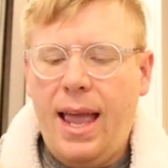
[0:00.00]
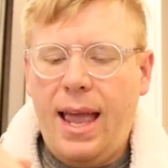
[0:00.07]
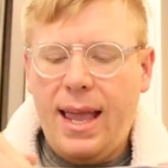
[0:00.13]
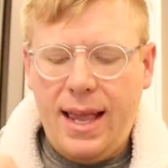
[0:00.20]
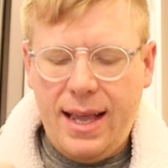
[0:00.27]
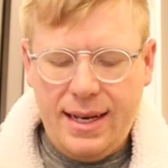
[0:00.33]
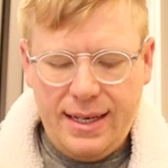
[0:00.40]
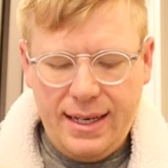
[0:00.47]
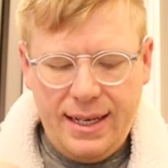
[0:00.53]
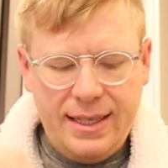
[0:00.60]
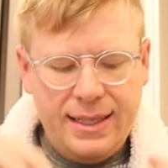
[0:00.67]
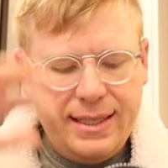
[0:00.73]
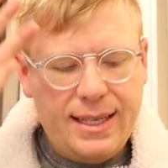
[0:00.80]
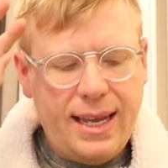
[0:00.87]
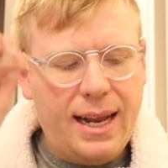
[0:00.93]
And
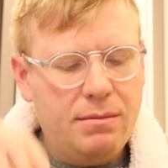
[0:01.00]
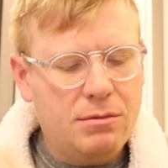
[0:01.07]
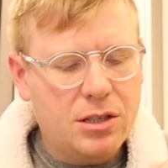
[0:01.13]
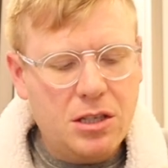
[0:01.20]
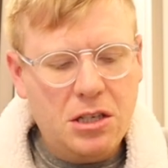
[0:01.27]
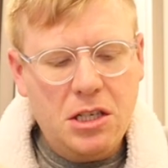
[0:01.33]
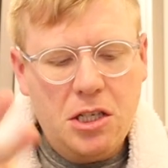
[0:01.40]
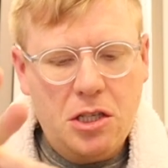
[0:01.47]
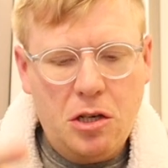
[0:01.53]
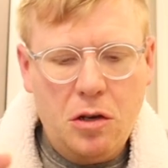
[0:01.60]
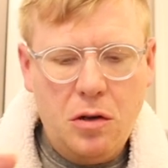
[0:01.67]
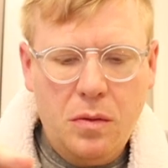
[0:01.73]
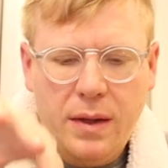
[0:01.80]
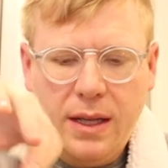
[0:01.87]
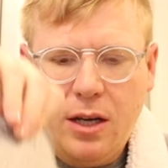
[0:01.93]
inside, I'm just gonna show
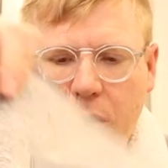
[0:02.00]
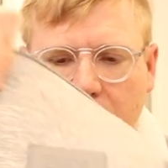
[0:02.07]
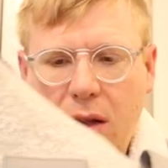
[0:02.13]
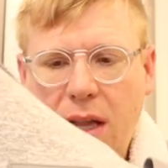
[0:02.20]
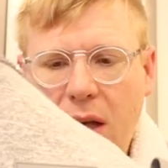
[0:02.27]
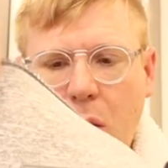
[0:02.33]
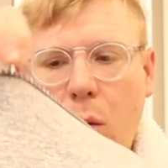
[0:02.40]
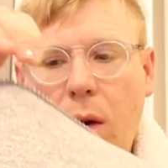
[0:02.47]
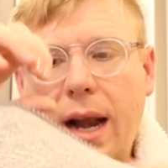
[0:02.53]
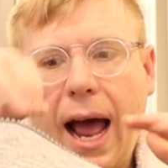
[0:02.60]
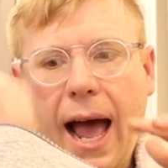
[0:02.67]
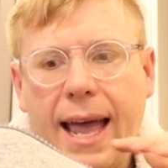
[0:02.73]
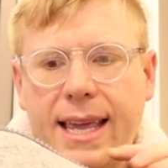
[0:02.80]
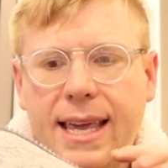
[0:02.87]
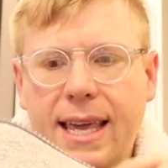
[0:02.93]
you really quick like what
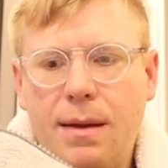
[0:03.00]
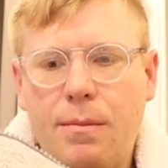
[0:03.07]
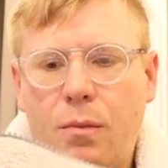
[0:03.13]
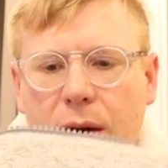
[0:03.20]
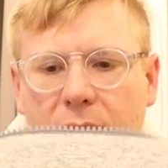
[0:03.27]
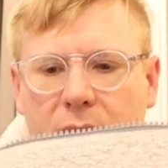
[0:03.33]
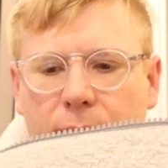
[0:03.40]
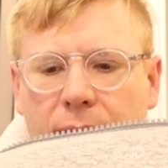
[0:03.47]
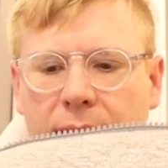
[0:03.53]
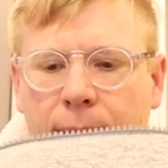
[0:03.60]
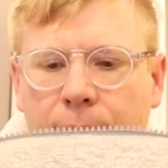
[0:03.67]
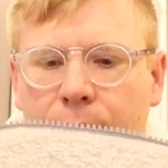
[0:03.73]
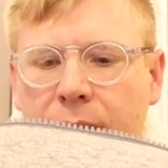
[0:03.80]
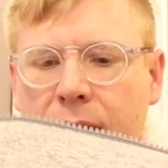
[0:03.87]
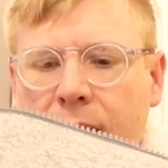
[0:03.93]
I keep with me.